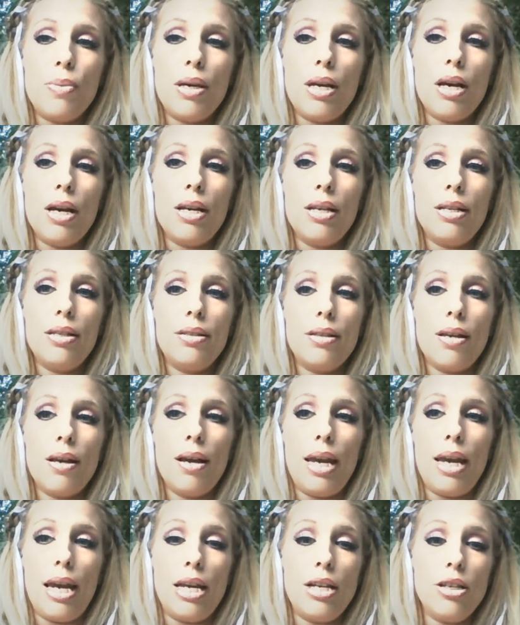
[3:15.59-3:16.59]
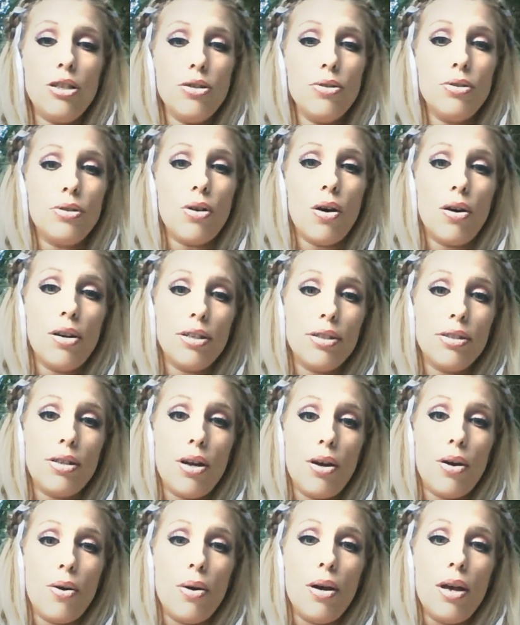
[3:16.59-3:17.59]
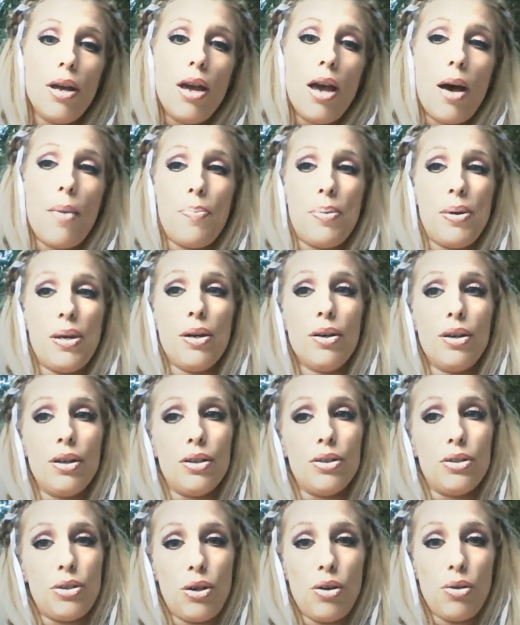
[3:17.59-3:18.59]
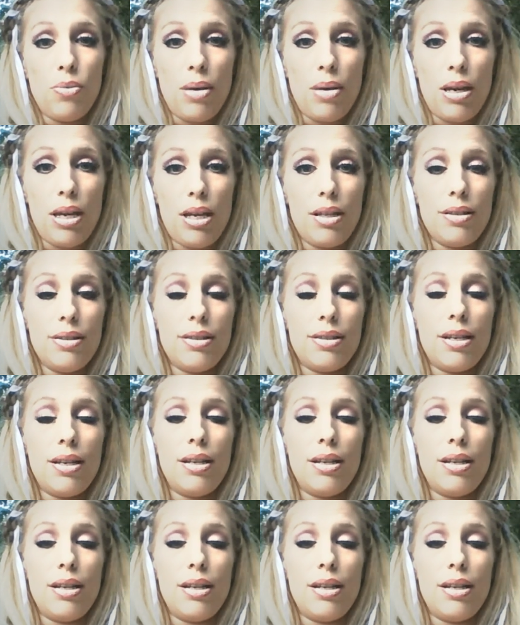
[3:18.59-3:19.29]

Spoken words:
because angels also appear as humans,